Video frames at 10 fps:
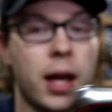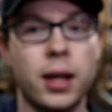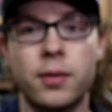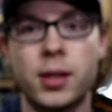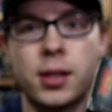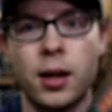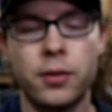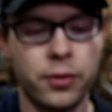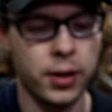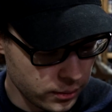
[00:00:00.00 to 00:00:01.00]
any of this
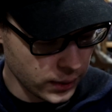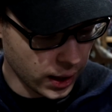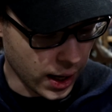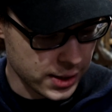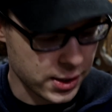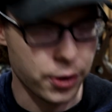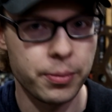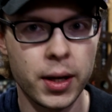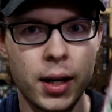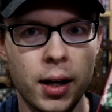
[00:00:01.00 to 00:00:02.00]
stuff. Yeah, so
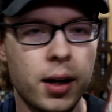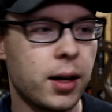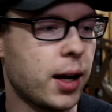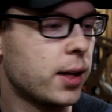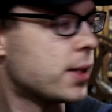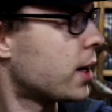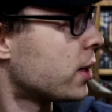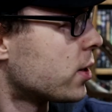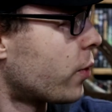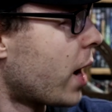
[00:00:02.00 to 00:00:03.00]

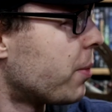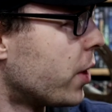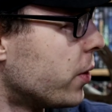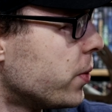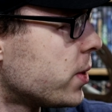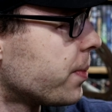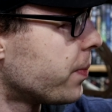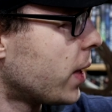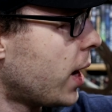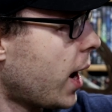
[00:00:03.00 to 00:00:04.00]
decided to grab those.
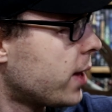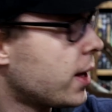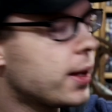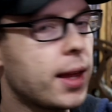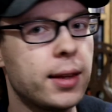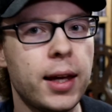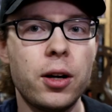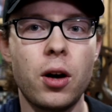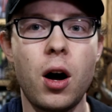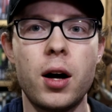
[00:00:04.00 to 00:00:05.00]
And then
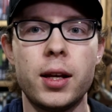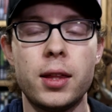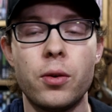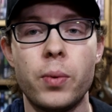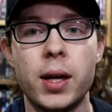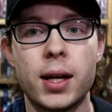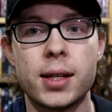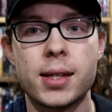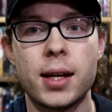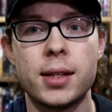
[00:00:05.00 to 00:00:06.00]
later on in the week, I
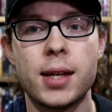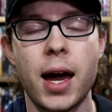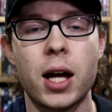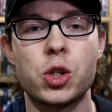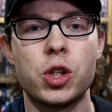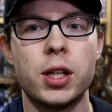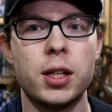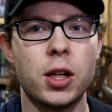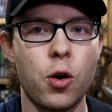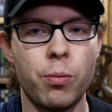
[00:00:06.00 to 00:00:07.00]
decided to
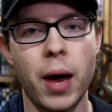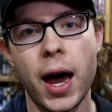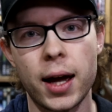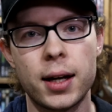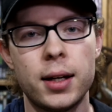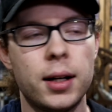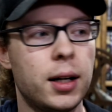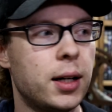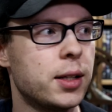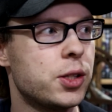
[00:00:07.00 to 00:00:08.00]
actually go back
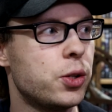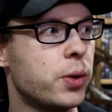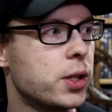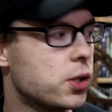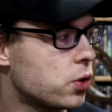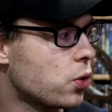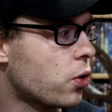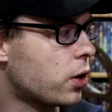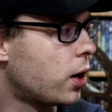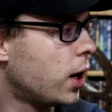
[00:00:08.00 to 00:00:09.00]
to his
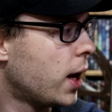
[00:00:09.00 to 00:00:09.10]
store